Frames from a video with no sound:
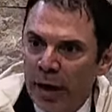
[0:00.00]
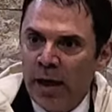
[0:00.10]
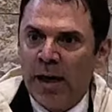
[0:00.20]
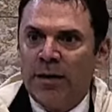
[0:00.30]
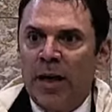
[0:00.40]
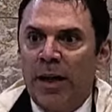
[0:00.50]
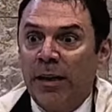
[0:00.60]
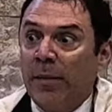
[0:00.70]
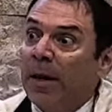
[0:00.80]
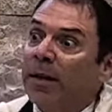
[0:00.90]
Eleazar and
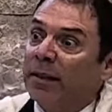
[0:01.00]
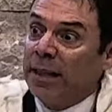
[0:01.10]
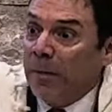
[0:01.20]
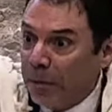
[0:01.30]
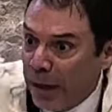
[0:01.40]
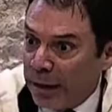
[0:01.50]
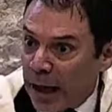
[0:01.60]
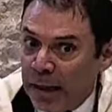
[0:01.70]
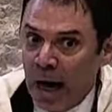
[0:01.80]
Itamar the same thing that